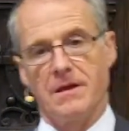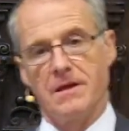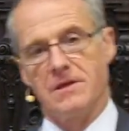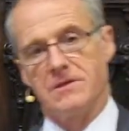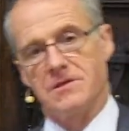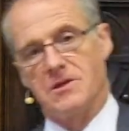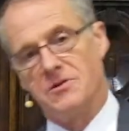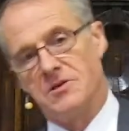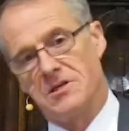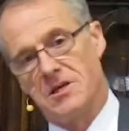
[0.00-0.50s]

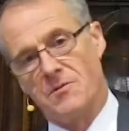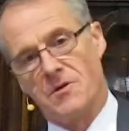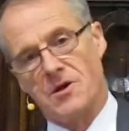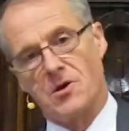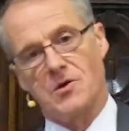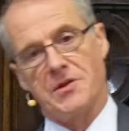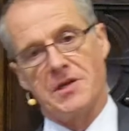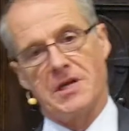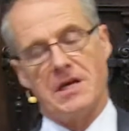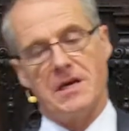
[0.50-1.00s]
So you see, we
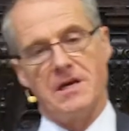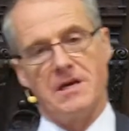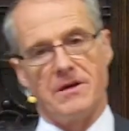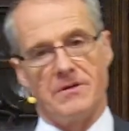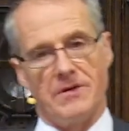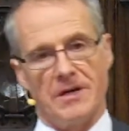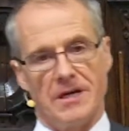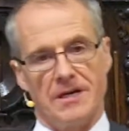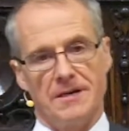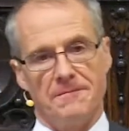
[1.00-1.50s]
got the
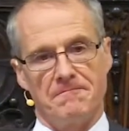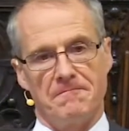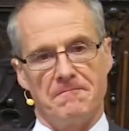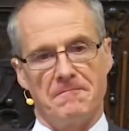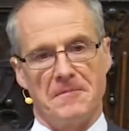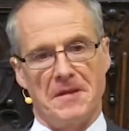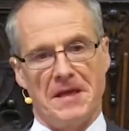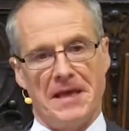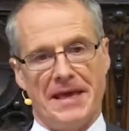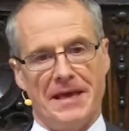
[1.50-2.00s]
era,
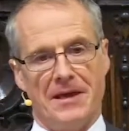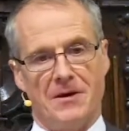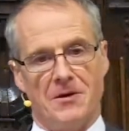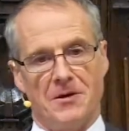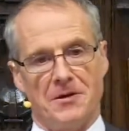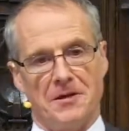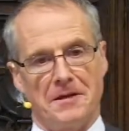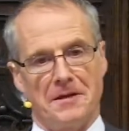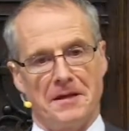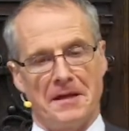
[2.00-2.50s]
the
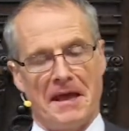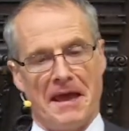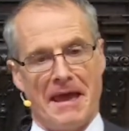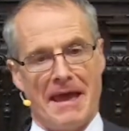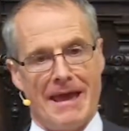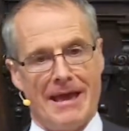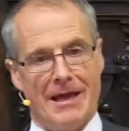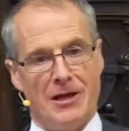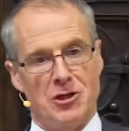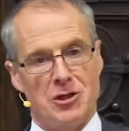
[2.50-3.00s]
eon, the
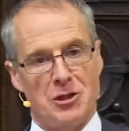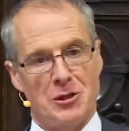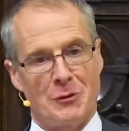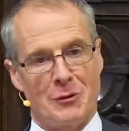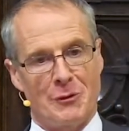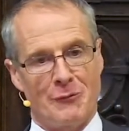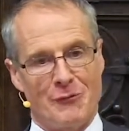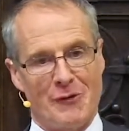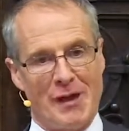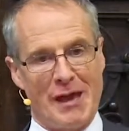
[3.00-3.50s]
age,
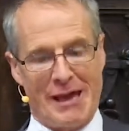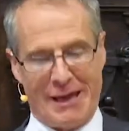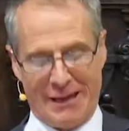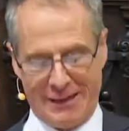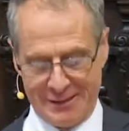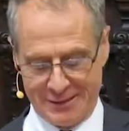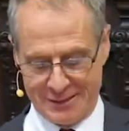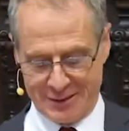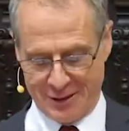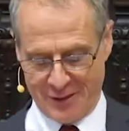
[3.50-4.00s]
the
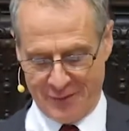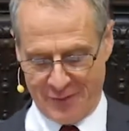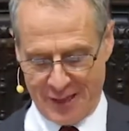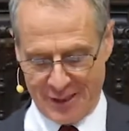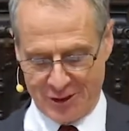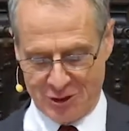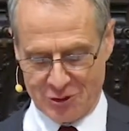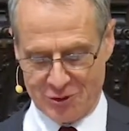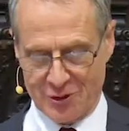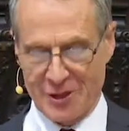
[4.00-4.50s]
phase of
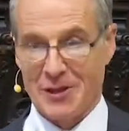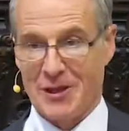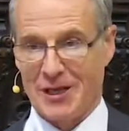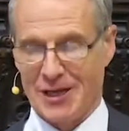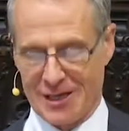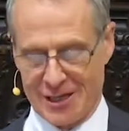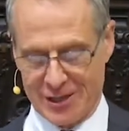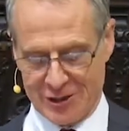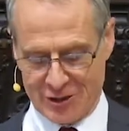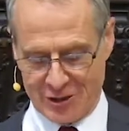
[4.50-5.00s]
history, the
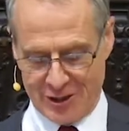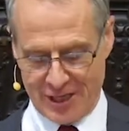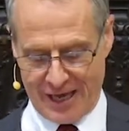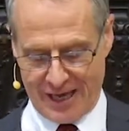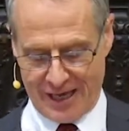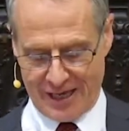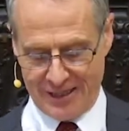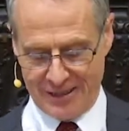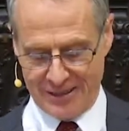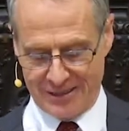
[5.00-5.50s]
last
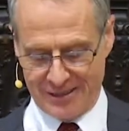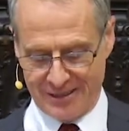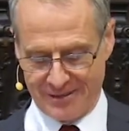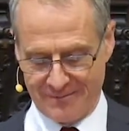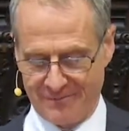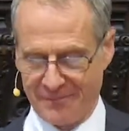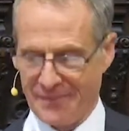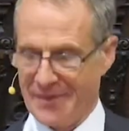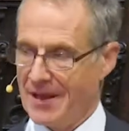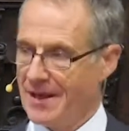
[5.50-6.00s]
days.
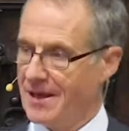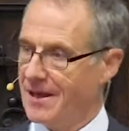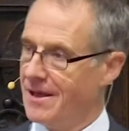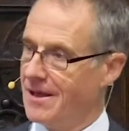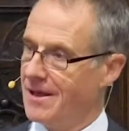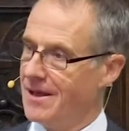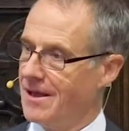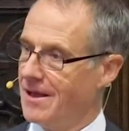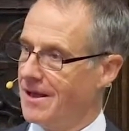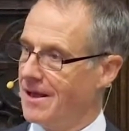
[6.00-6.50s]

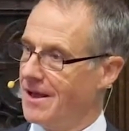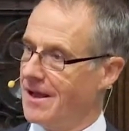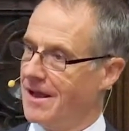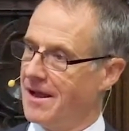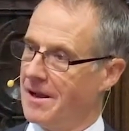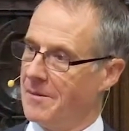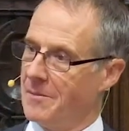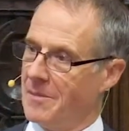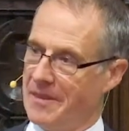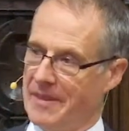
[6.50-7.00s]

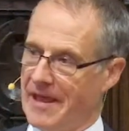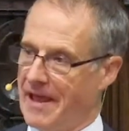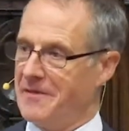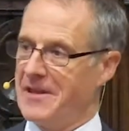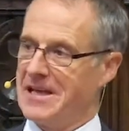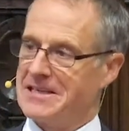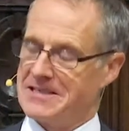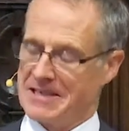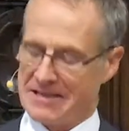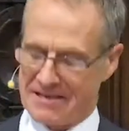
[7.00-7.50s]
Then
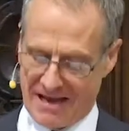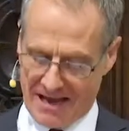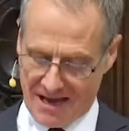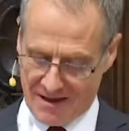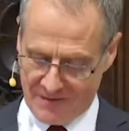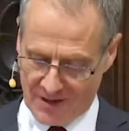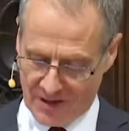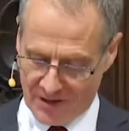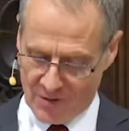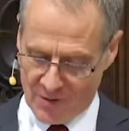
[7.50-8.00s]
there's the day
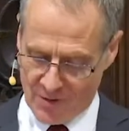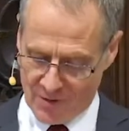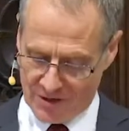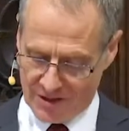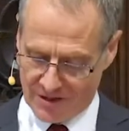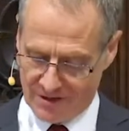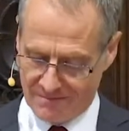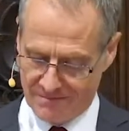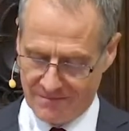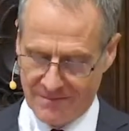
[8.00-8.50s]
of the Lord,
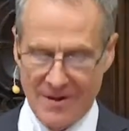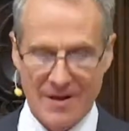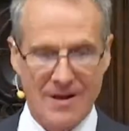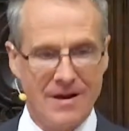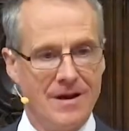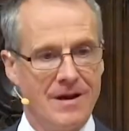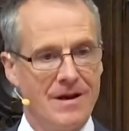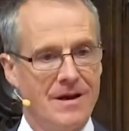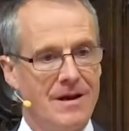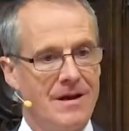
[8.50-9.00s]

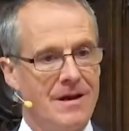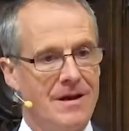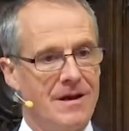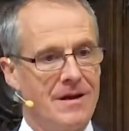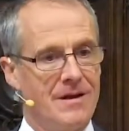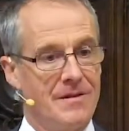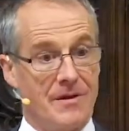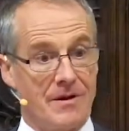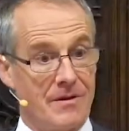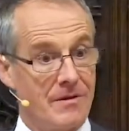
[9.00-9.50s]

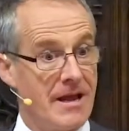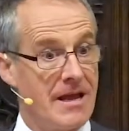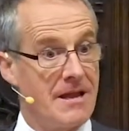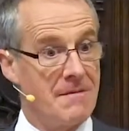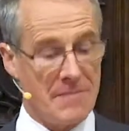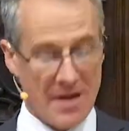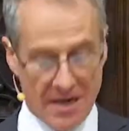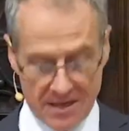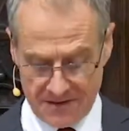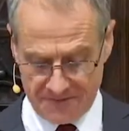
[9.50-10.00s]
the great
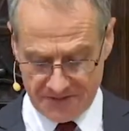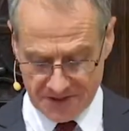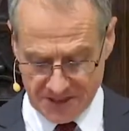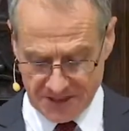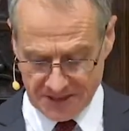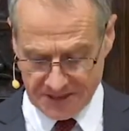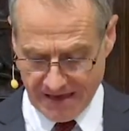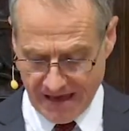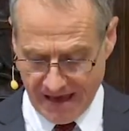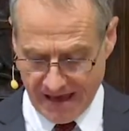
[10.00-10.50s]
and
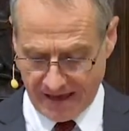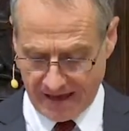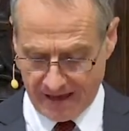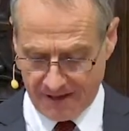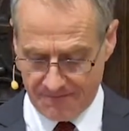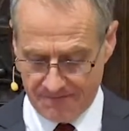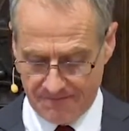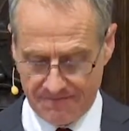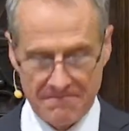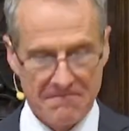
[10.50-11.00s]
magnificent day.
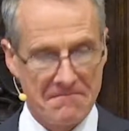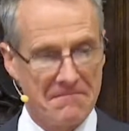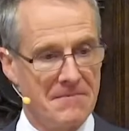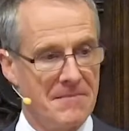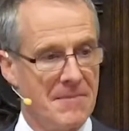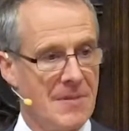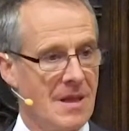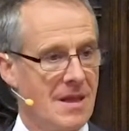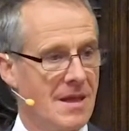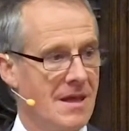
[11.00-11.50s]

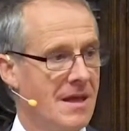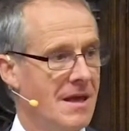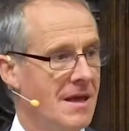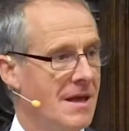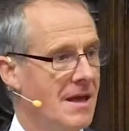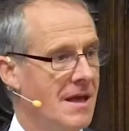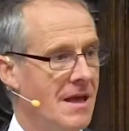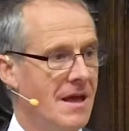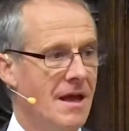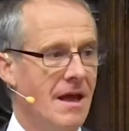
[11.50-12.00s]

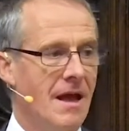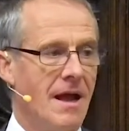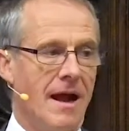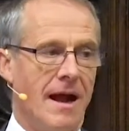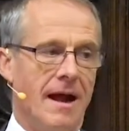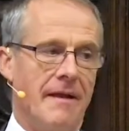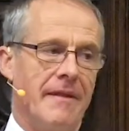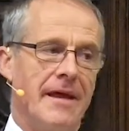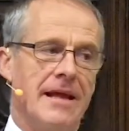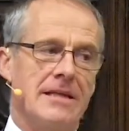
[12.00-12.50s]

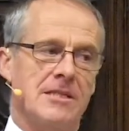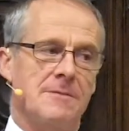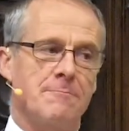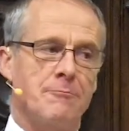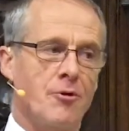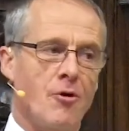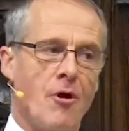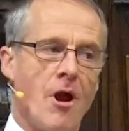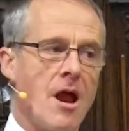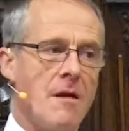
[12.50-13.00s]
And that's
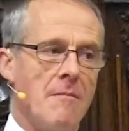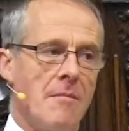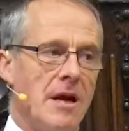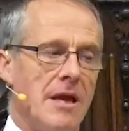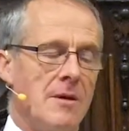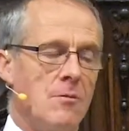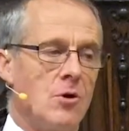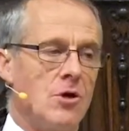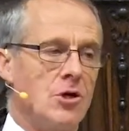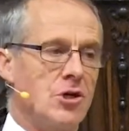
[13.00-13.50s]

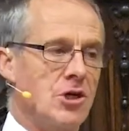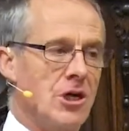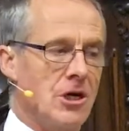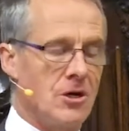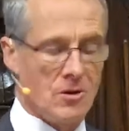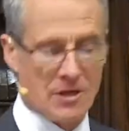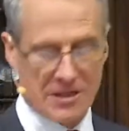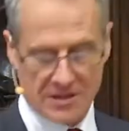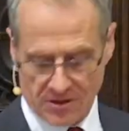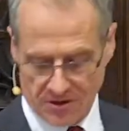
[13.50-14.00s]
primarily what
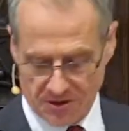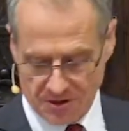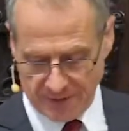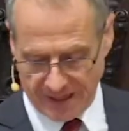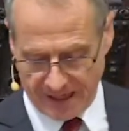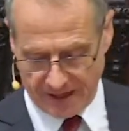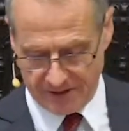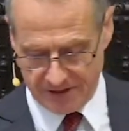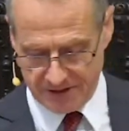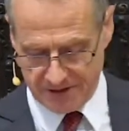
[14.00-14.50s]
Joel is on
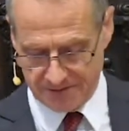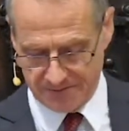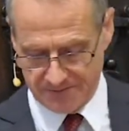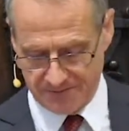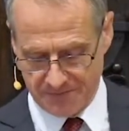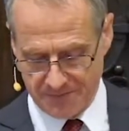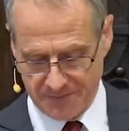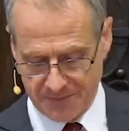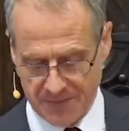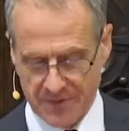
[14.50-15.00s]
about,
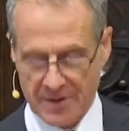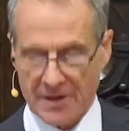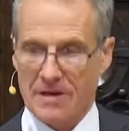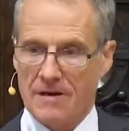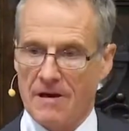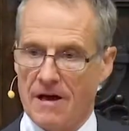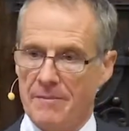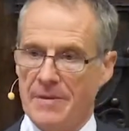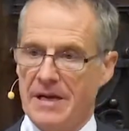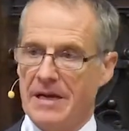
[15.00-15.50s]
the
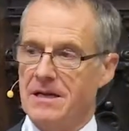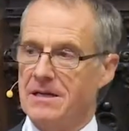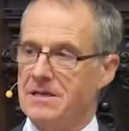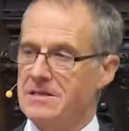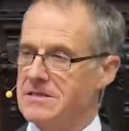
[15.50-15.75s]
coming